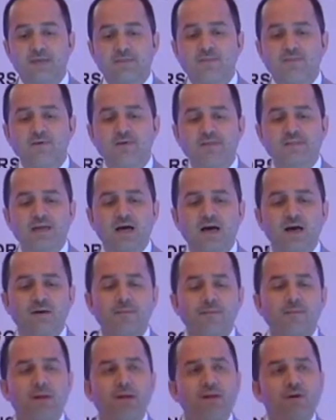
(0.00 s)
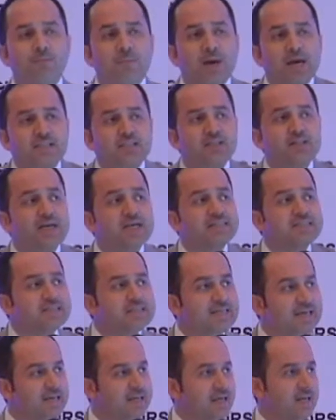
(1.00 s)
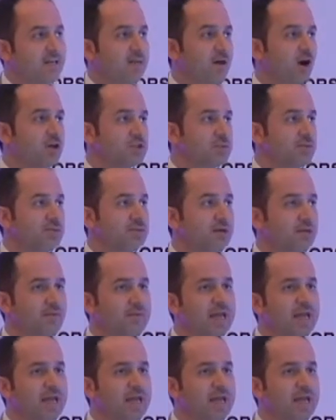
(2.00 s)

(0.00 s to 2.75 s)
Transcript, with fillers: There is, a, um, you know, patients get sick in hospital.